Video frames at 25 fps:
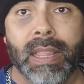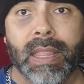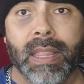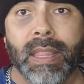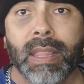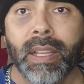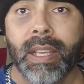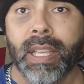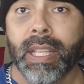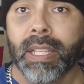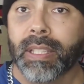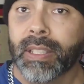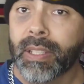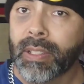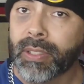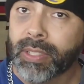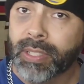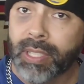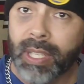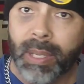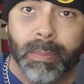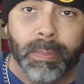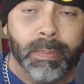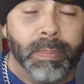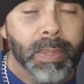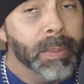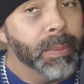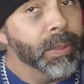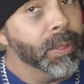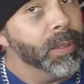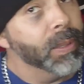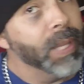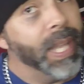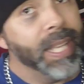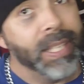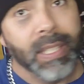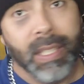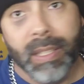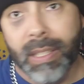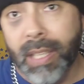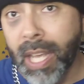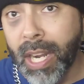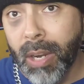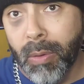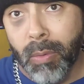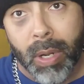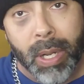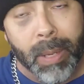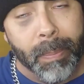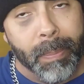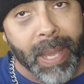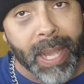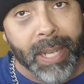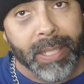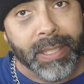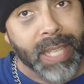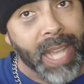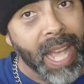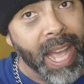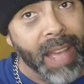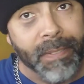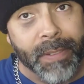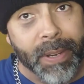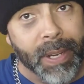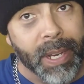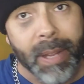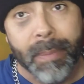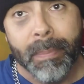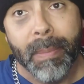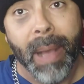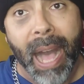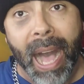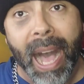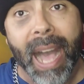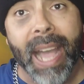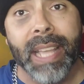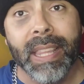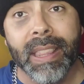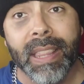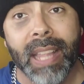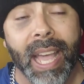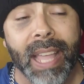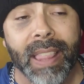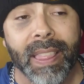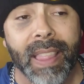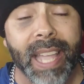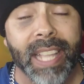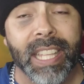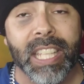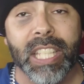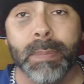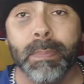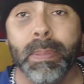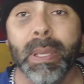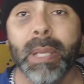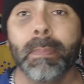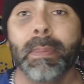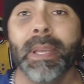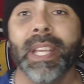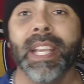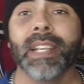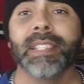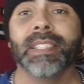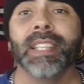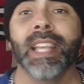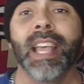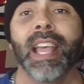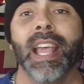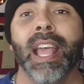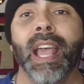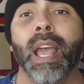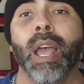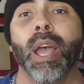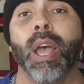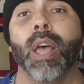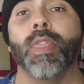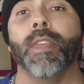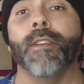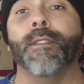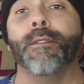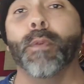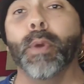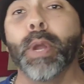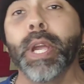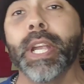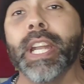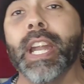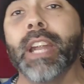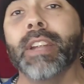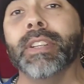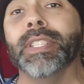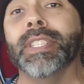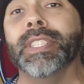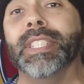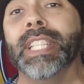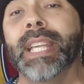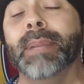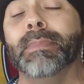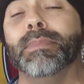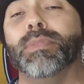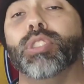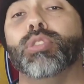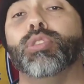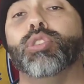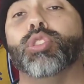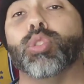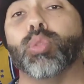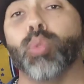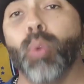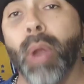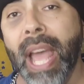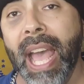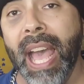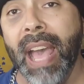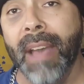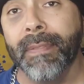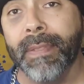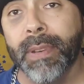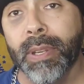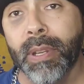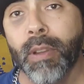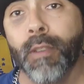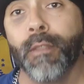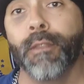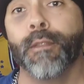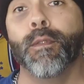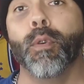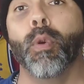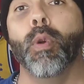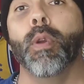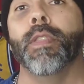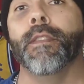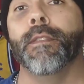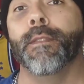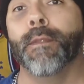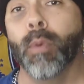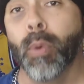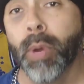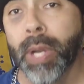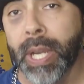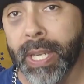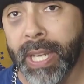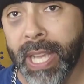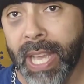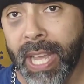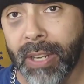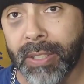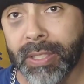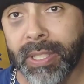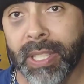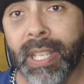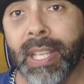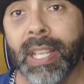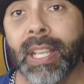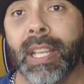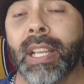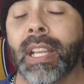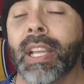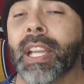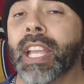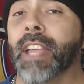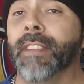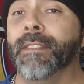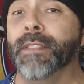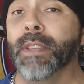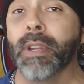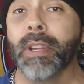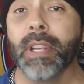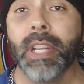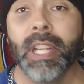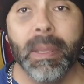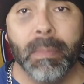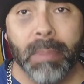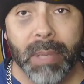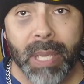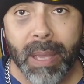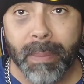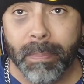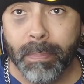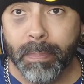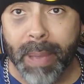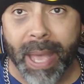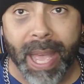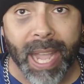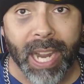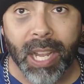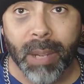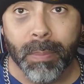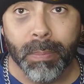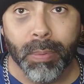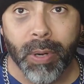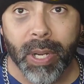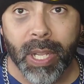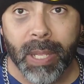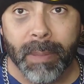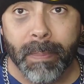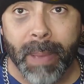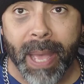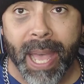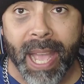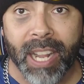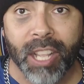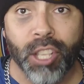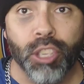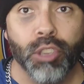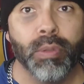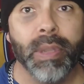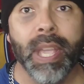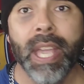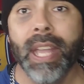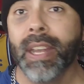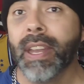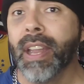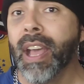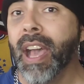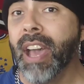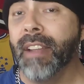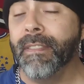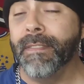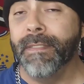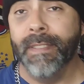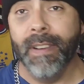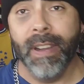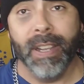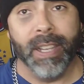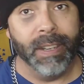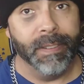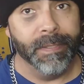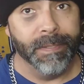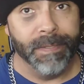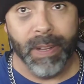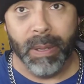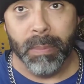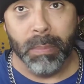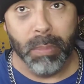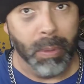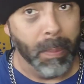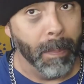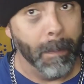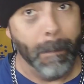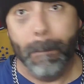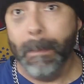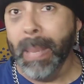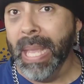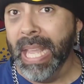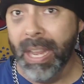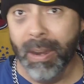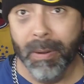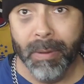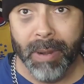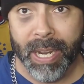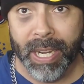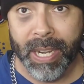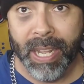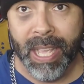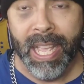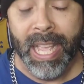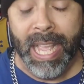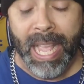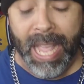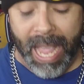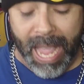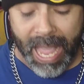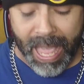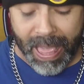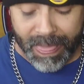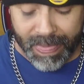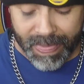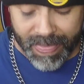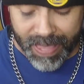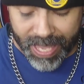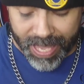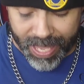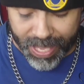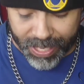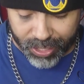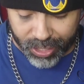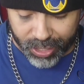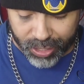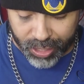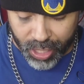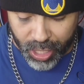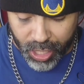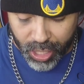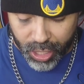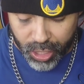There's some people liked a lot of running backs after him. I like this pick because the 49ers seem to draft for the 49ers. If you're going to be a backup running back, you cannot fucking fumble, period. And this